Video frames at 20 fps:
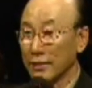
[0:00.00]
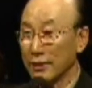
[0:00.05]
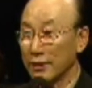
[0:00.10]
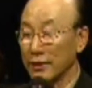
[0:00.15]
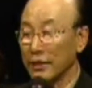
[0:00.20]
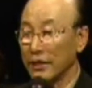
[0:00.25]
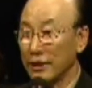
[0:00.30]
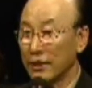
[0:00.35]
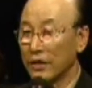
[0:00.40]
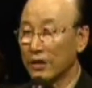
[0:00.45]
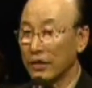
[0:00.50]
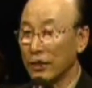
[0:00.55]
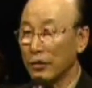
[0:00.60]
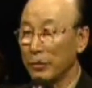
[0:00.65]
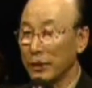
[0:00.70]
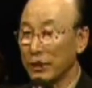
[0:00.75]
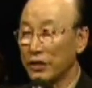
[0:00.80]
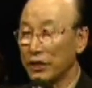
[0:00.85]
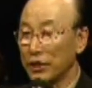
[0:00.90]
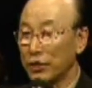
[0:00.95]
the
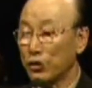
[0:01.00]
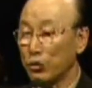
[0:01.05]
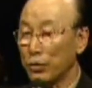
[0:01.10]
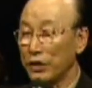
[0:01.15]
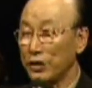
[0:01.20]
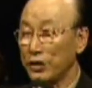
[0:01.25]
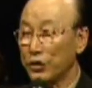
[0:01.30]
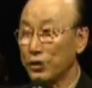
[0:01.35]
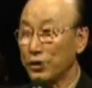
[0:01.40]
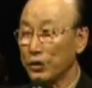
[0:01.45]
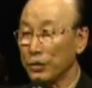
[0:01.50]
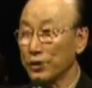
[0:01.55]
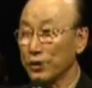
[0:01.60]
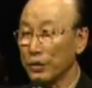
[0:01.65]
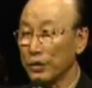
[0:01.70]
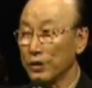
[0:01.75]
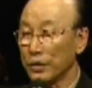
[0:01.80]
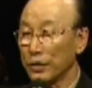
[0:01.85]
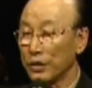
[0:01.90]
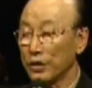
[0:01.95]
economic
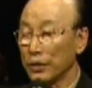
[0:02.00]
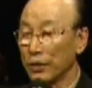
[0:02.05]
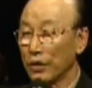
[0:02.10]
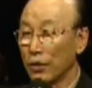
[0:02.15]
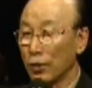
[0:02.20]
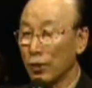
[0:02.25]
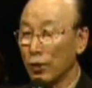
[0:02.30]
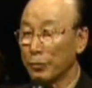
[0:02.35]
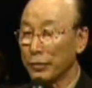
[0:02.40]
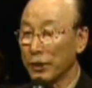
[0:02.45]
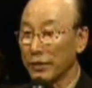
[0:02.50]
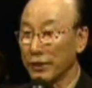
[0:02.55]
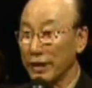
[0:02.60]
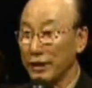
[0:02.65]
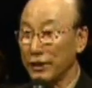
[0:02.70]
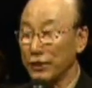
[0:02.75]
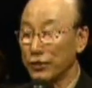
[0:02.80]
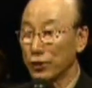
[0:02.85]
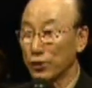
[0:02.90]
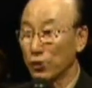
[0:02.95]
situation of the
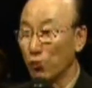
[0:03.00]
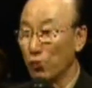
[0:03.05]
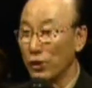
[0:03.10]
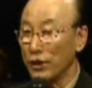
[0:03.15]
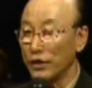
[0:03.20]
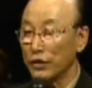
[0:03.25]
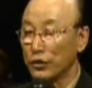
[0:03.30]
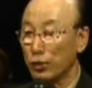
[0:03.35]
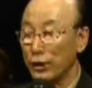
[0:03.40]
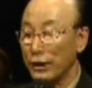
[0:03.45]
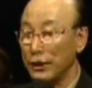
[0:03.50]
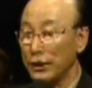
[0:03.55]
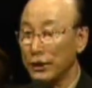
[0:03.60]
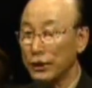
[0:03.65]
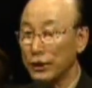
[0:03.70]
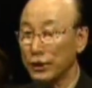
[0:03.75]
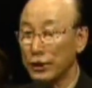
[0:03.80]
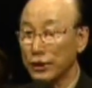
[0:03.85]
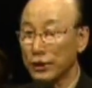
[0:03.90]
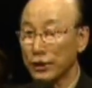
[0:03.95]
nation, the world
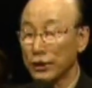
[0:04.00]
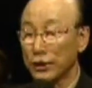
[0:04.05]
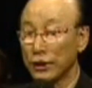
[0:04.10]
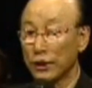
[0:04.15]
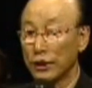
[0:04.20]
changes,